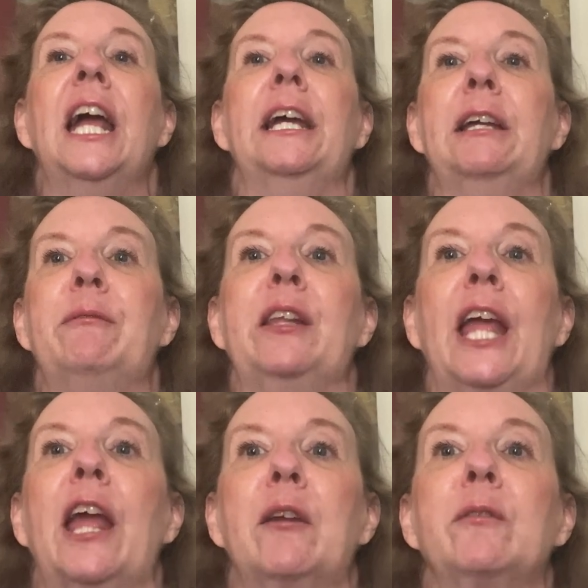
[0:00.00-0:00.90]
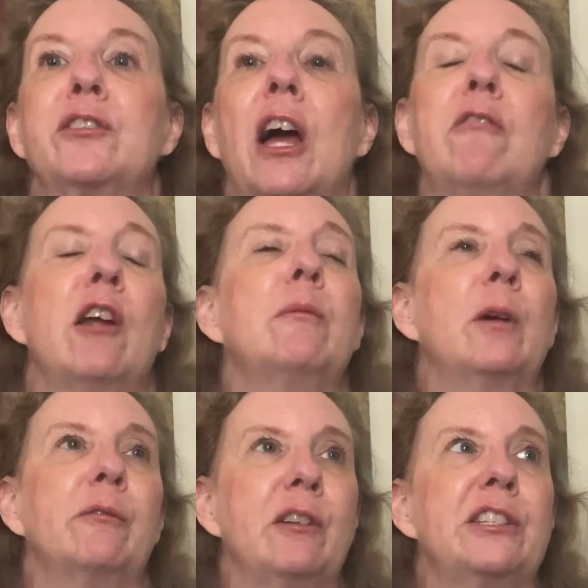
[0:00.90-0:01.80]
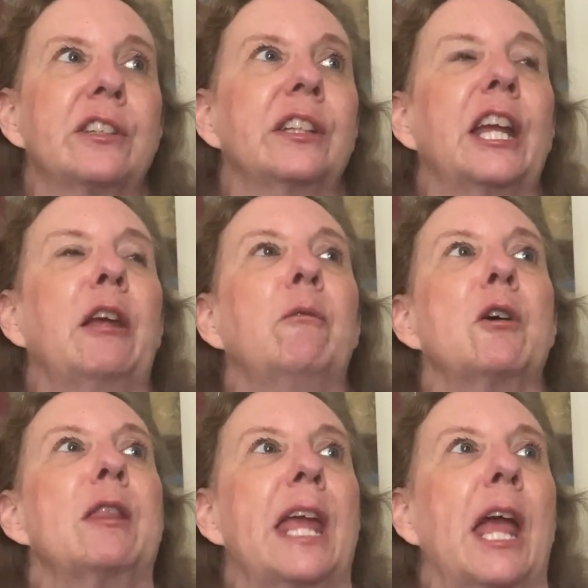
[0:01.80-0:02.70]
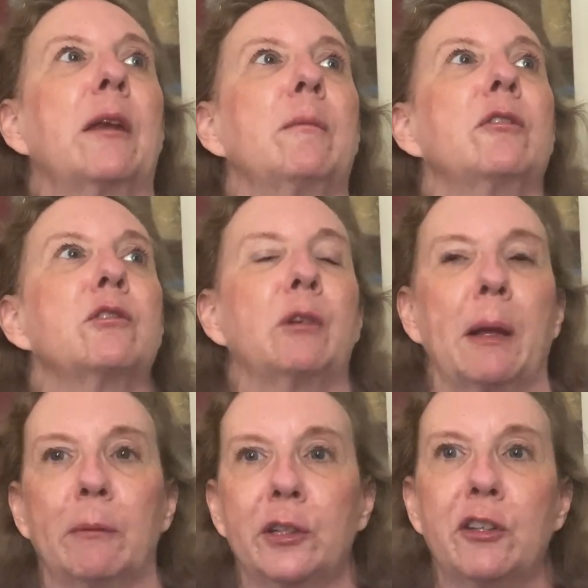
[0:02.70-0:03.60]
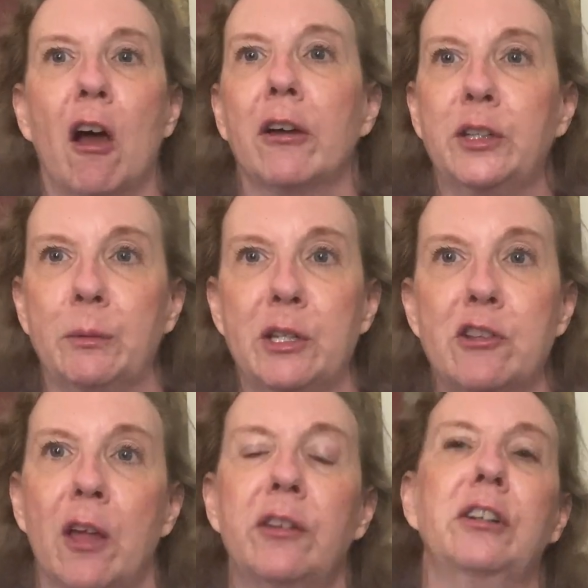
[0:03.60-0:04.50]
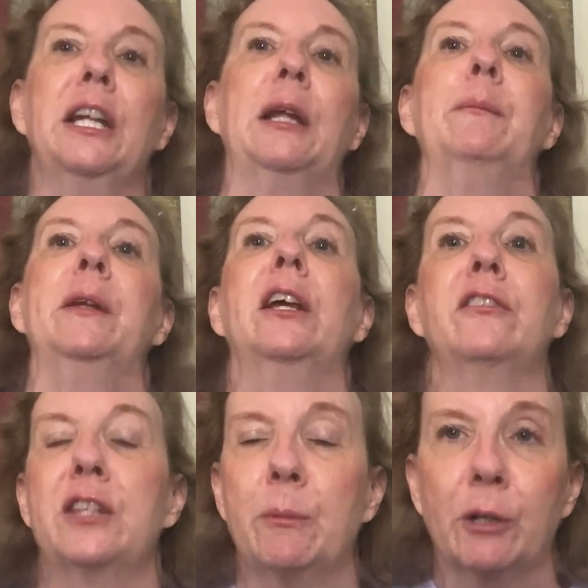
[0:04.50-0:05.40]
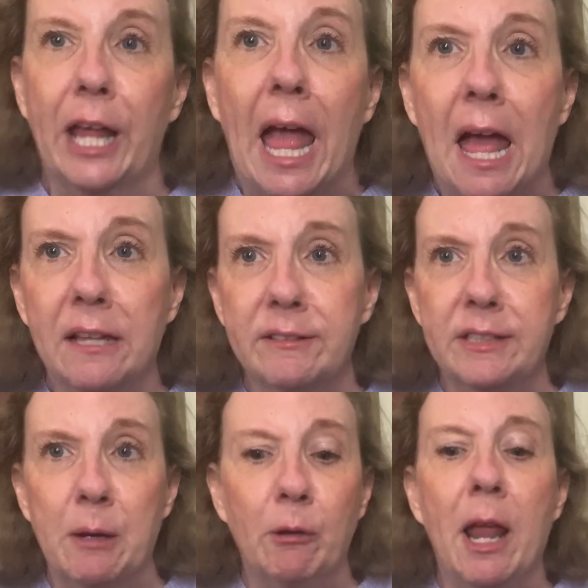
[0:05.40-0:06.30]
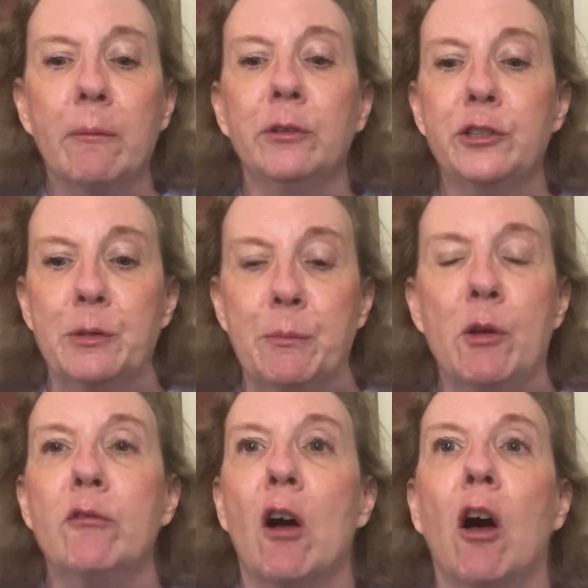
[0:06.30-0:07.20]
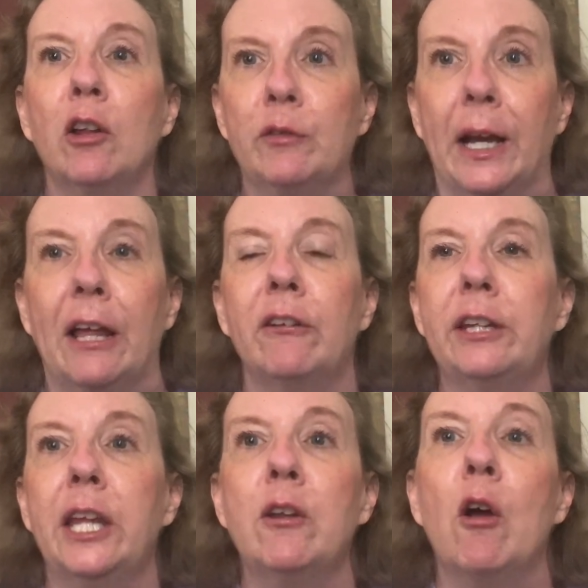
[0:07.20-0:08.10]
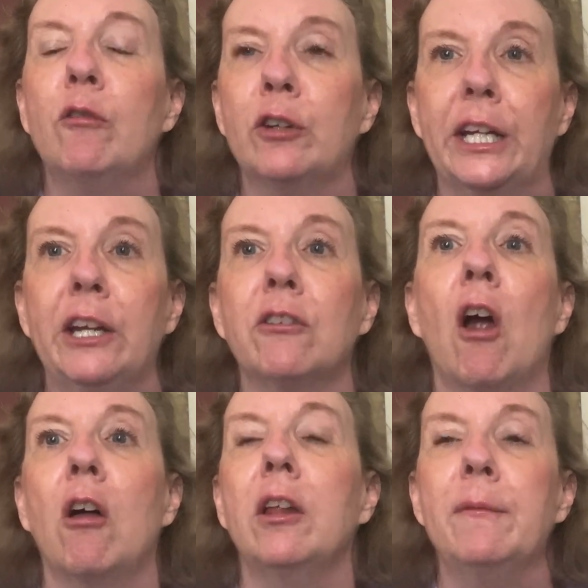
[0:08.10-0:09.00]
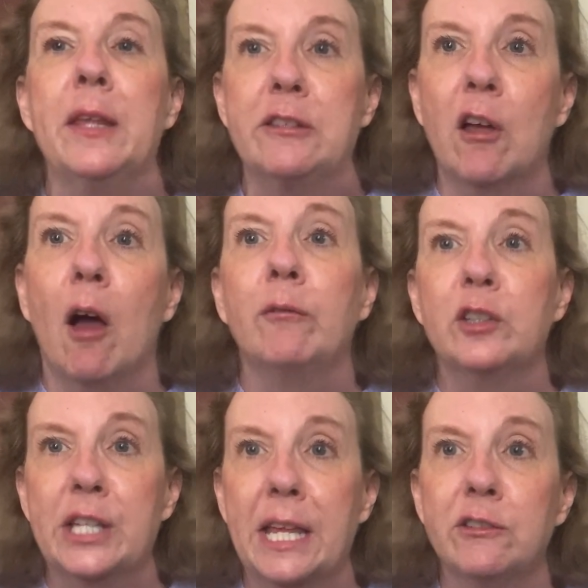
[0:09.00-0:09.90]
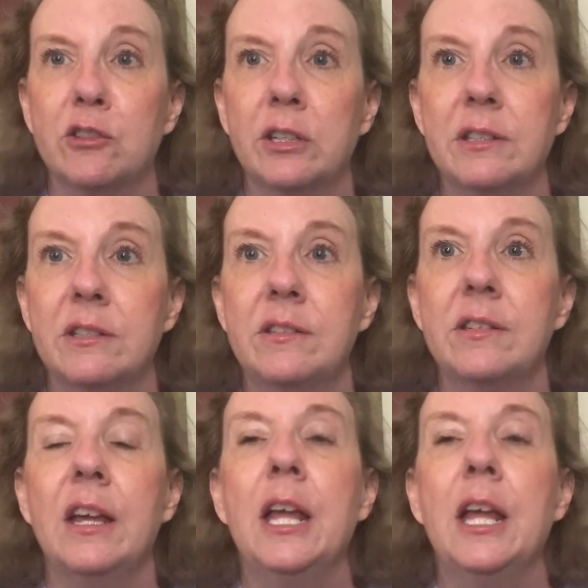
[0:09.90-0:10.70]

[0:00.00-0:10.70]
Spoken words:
If the animals, I read one recently where the animals were able to talk to each other, and because they were cats, they were able to move all around and overhear all of these conversations,